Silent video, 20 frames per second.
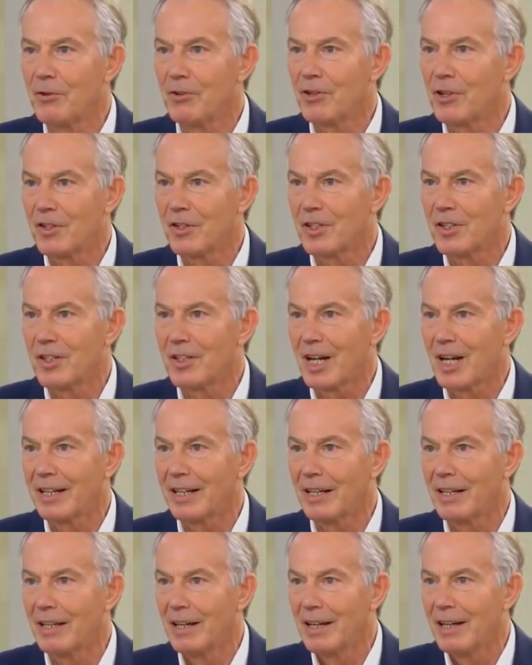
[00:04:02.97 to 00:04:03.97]
future is
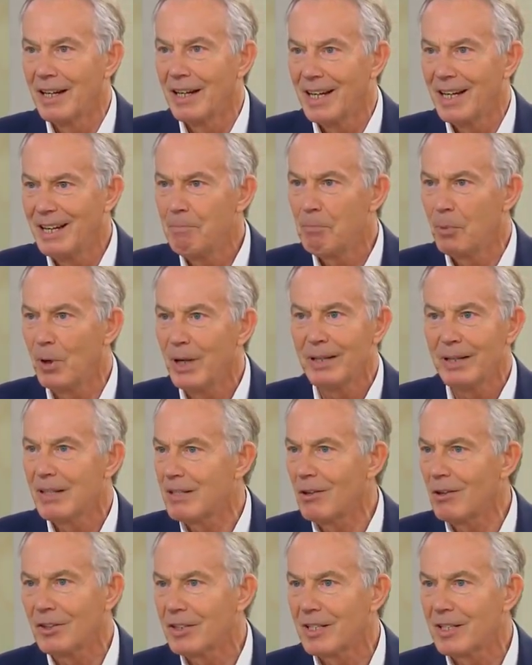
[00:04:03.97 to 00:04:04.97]
decided in Britain,
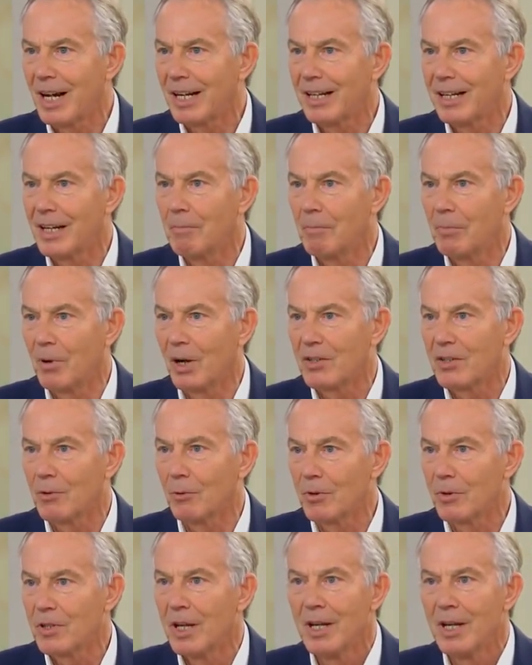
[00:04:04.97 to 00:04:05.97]
it's not decided in
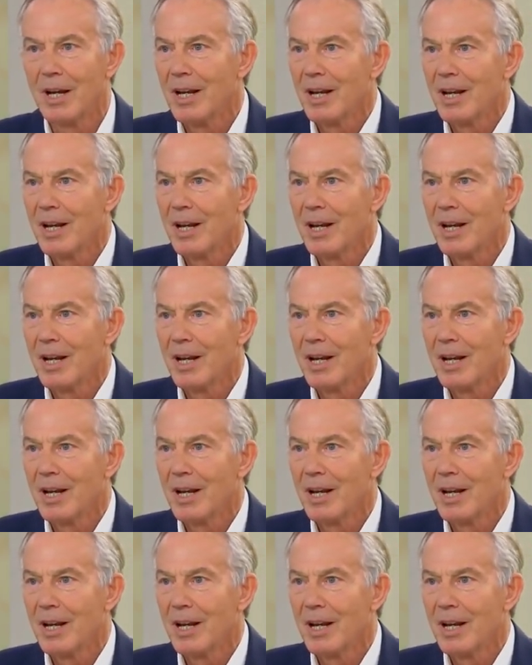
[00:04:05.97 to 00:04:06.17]
Brussels.